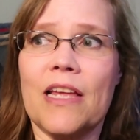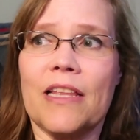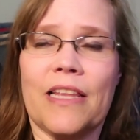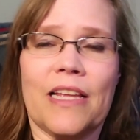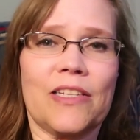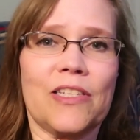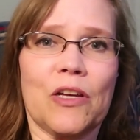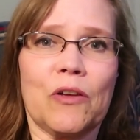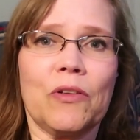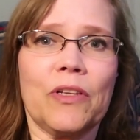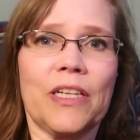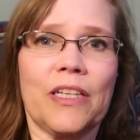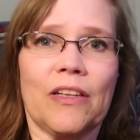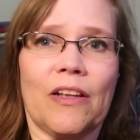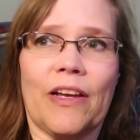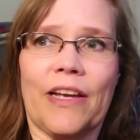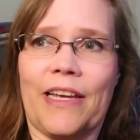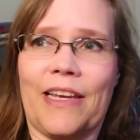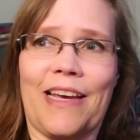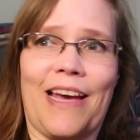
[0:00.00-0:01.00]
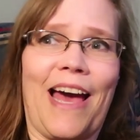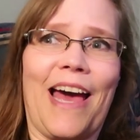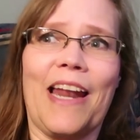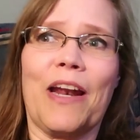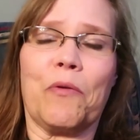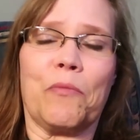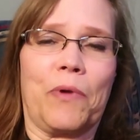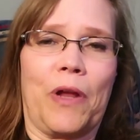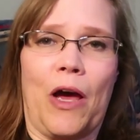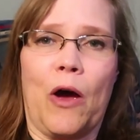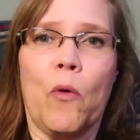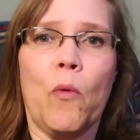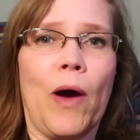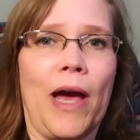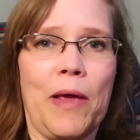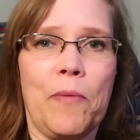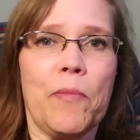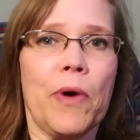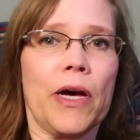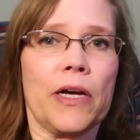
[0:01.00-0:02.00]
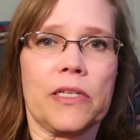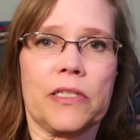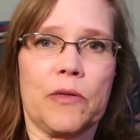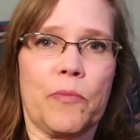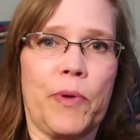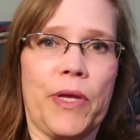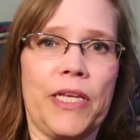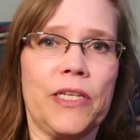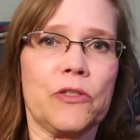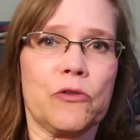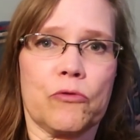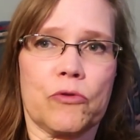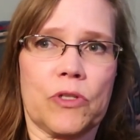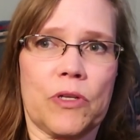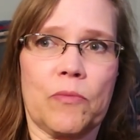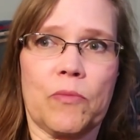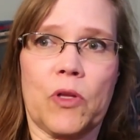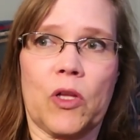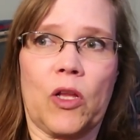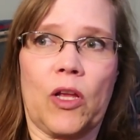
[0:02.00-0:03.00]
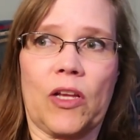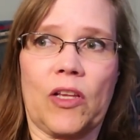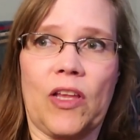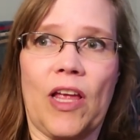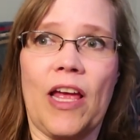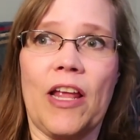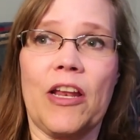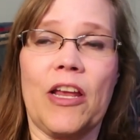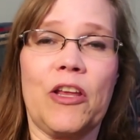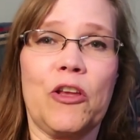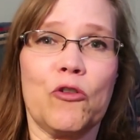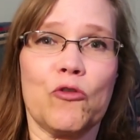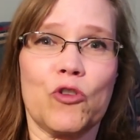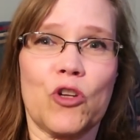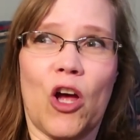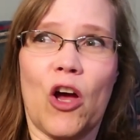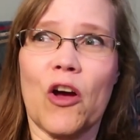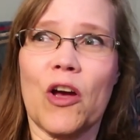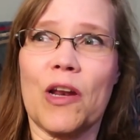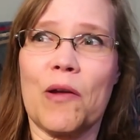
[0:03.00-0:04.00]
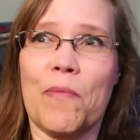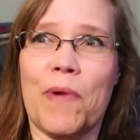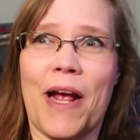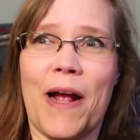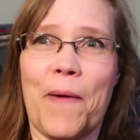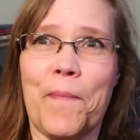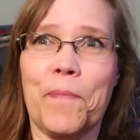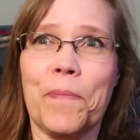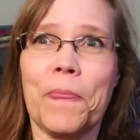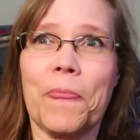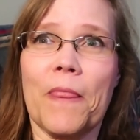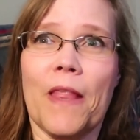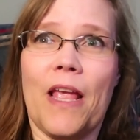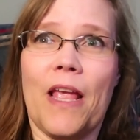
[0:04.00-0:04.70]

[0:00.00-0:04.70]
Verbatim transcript: That's only like I don't know eight bucks a piece or something like that. And you're talking about